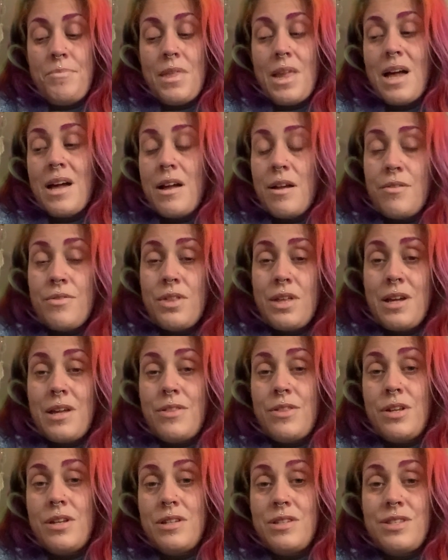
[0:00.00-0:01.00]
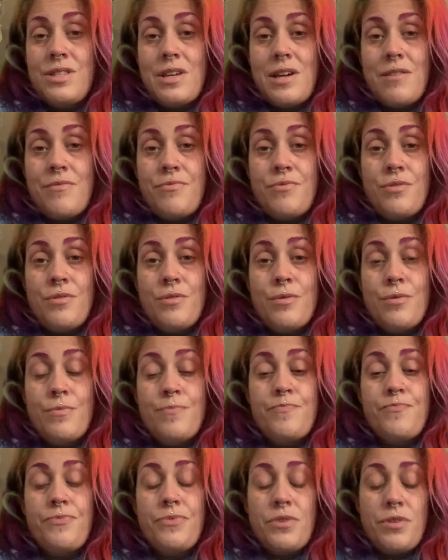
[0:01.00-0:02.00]
out there, that it's there for
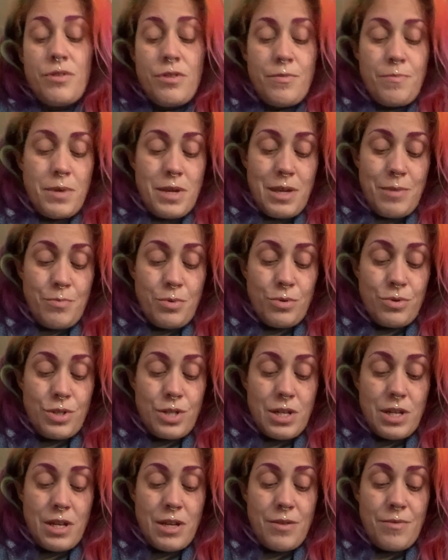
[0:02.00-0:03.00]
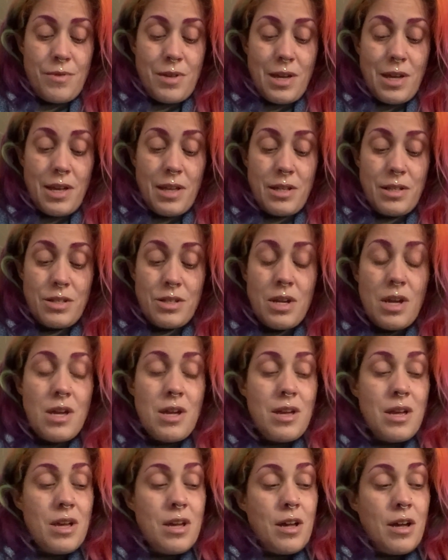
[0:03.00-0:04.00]
other people too. And
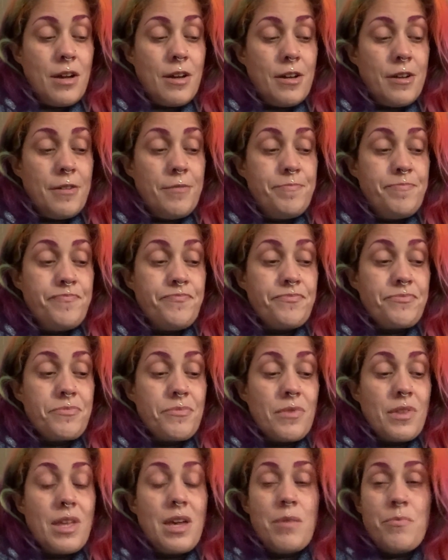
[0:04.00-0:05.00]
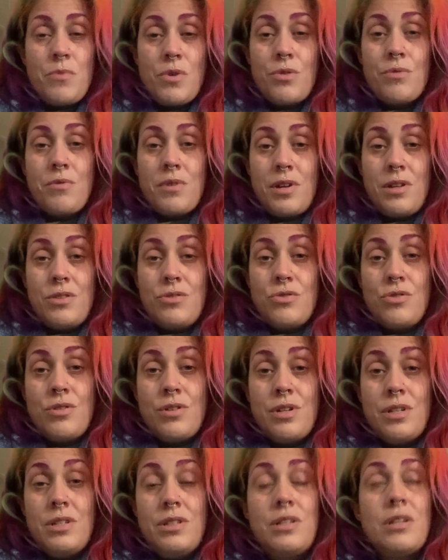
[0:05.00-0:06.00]
again, what I'm going to try
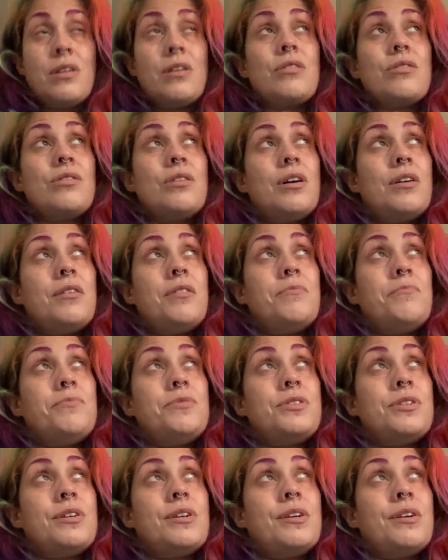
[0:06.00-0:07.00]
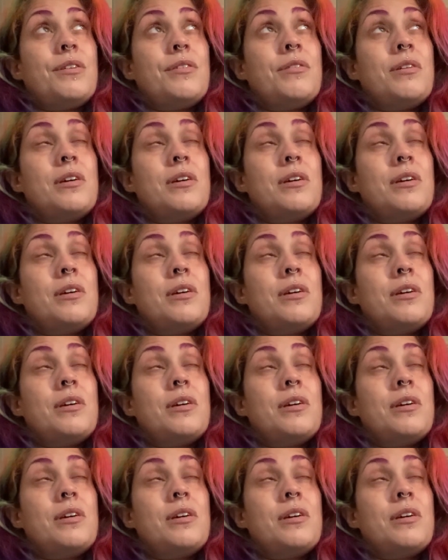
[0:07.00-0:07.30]
and do